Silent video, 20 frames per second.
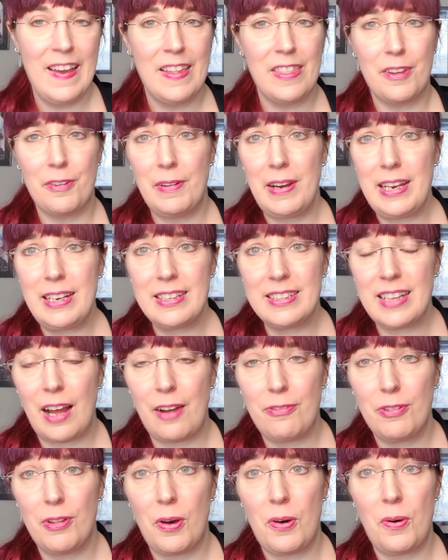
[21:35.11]
The writing does
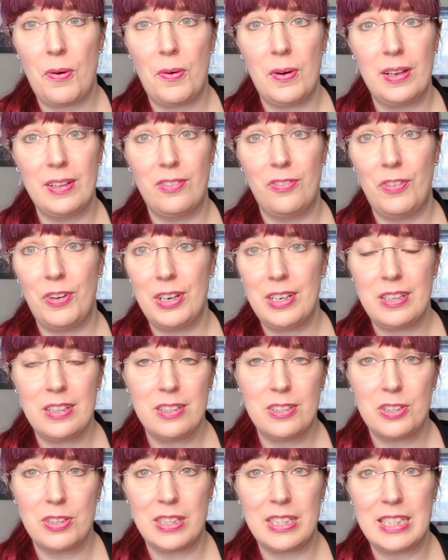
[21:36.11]
not flow. It's very
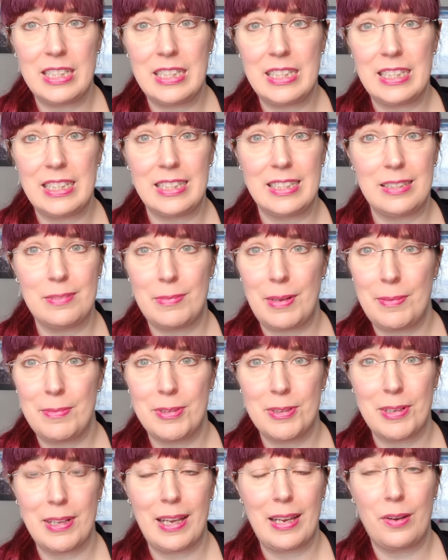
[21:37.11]
disjointed, and sometimes
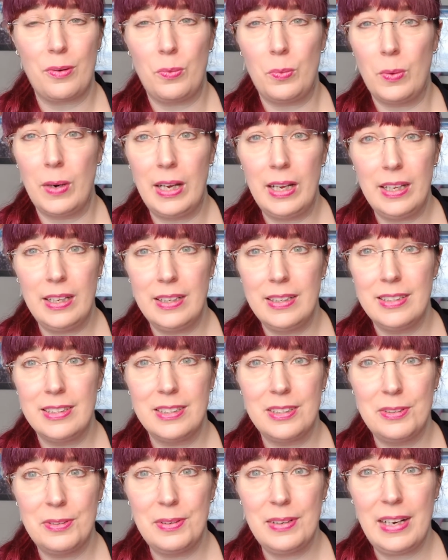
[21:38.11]
you're like, what is
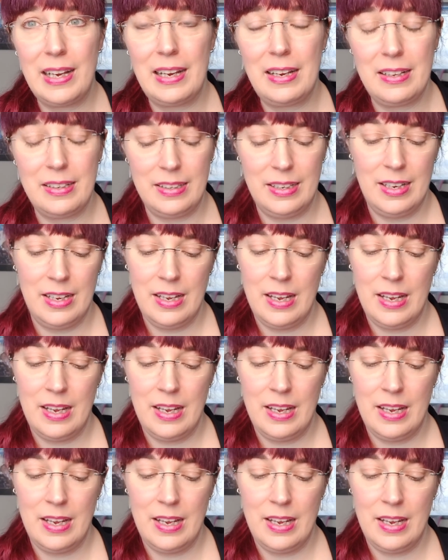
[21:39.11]
going on?